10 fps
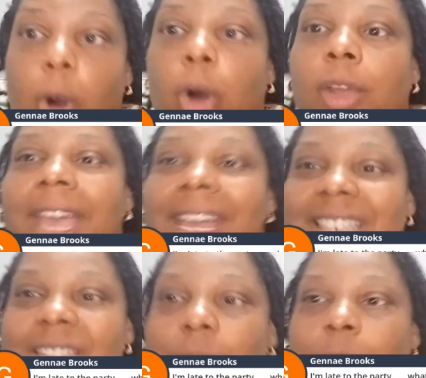Oh yes,
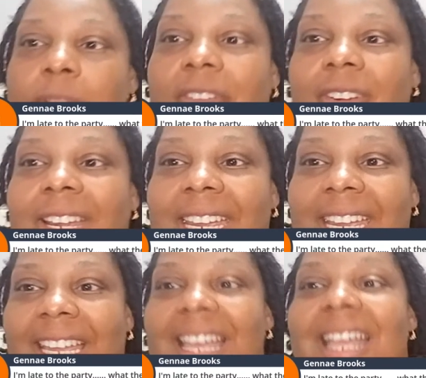and the
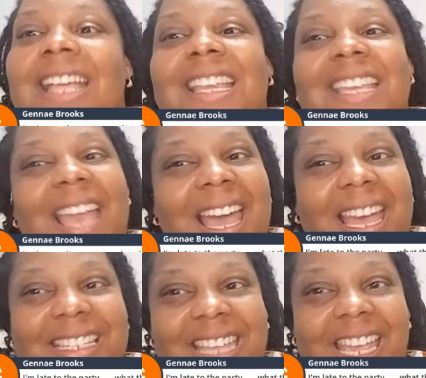hoovering.
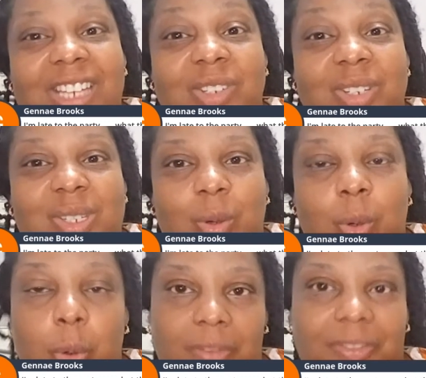Yes, Kendra. So
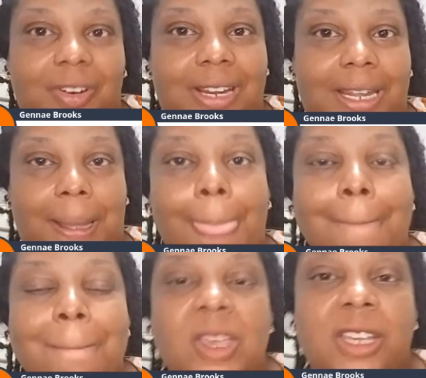hoovering.
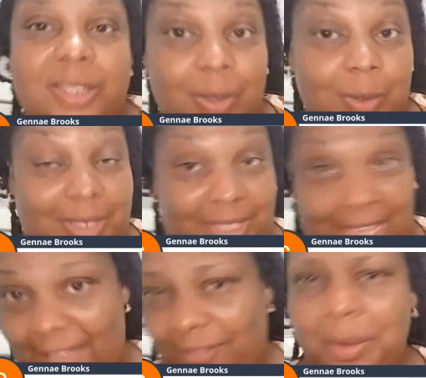So
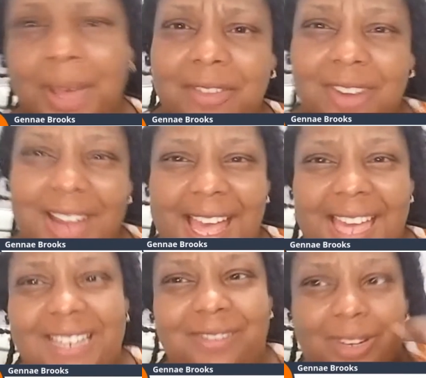have you ever
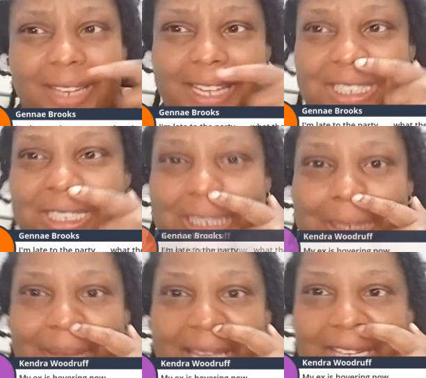had a
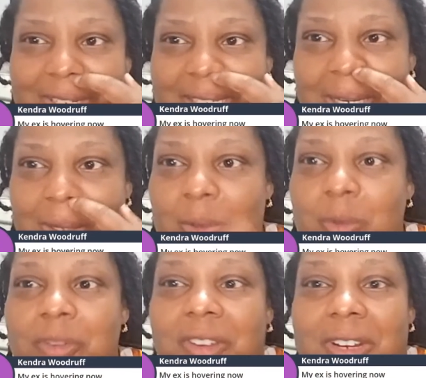relationship? Kendra said
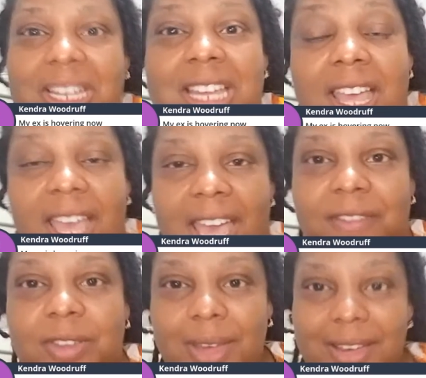hoovering.
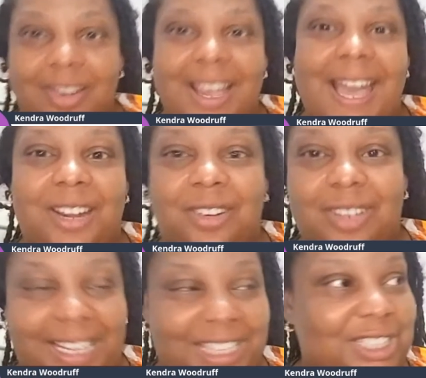Have you ever had a
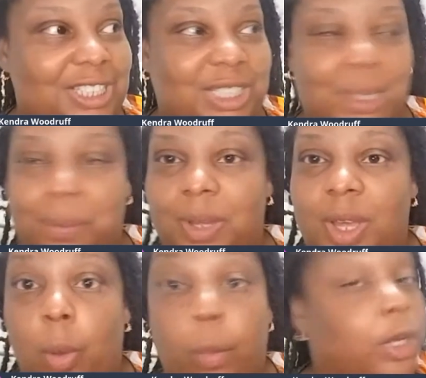relationship
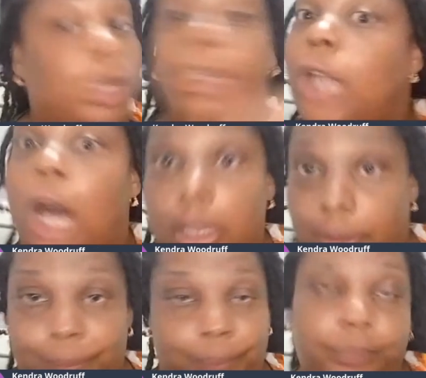where you're
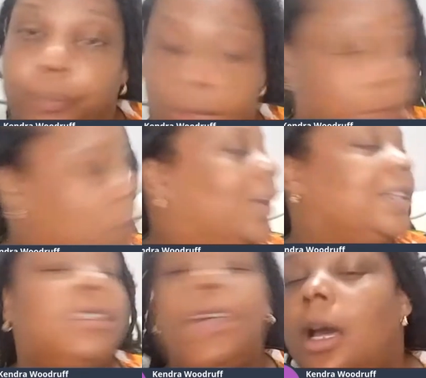done? You are
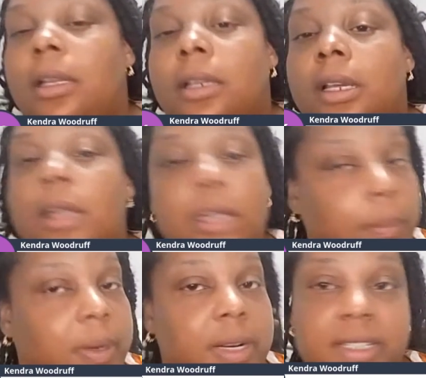done. The
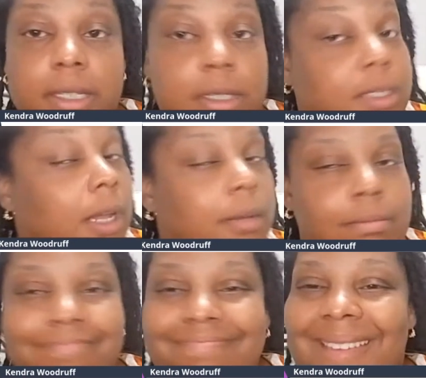person
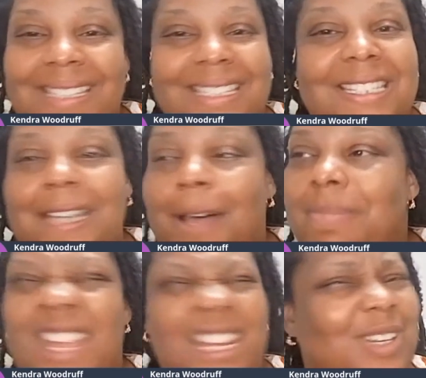done messed up.
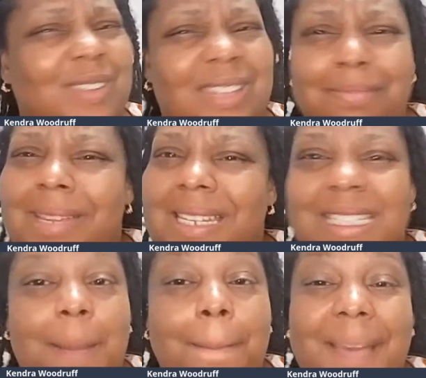They know they
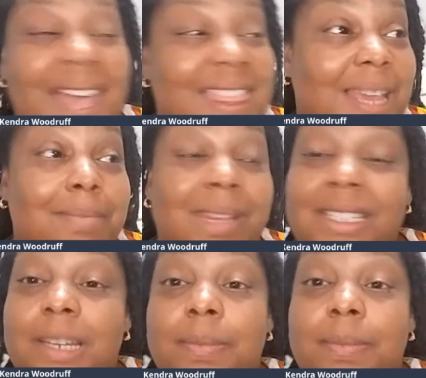messed up bad. They messed up.